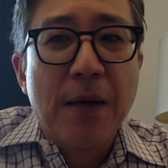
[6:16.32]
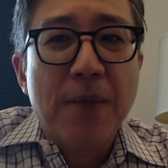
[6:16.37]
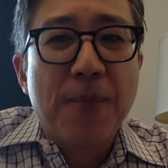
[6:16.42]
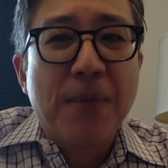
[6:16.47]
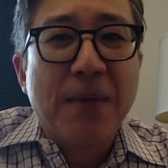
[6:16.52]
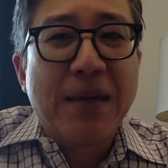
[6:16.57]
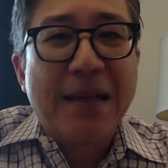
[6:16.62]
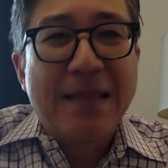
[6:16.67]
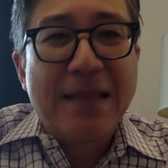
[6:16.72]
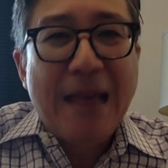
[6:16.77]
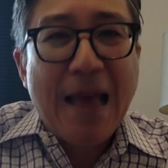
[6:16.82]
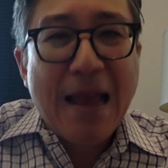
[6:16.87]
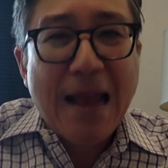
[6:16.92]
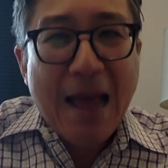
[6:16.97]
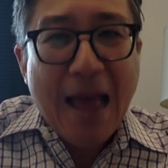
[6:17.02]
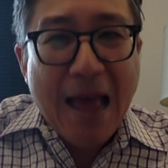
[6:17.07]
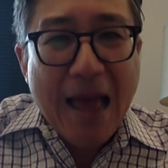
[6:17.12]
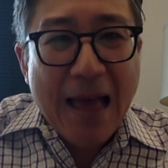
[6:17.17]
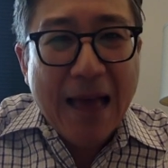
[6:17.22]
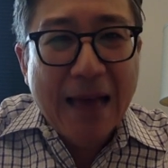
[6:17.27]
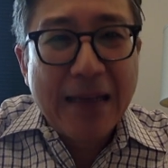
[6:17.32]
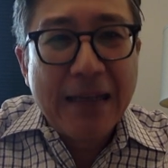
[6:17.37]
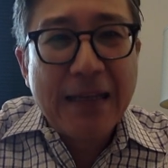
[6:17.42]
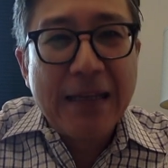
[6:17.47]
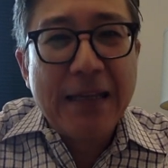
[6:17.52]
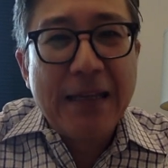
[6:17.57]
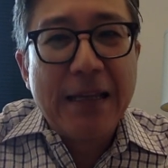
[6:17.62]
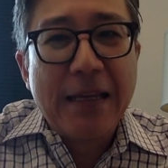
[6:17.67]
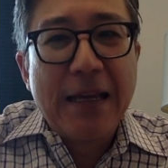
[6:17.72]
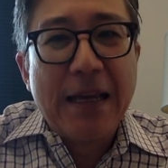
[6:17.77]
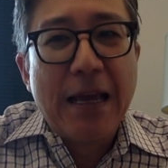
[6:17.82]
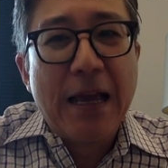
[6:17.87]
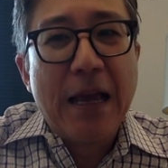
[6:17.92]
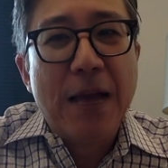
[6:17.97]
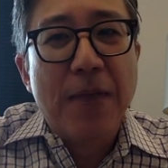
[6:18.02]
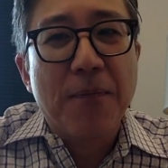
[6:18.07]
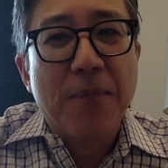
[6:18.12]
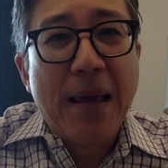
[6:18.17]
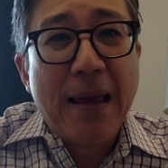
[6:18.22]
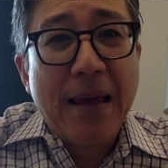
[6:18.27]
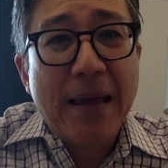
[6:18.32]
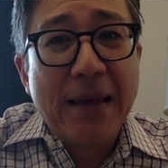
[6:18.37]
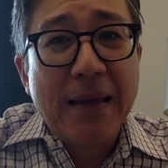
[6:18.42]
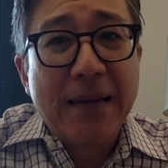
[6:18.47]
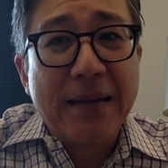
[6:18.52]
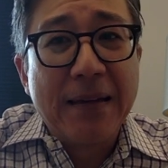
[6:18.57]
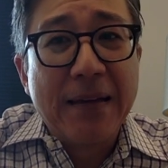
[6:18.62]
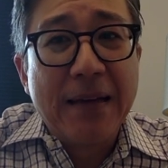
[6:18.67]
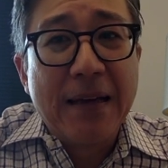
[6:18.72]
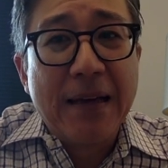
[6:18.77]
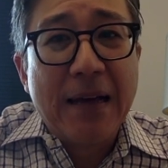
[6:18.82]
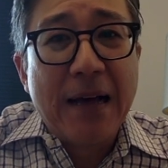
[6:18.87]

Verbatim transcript: But in that agony and pain,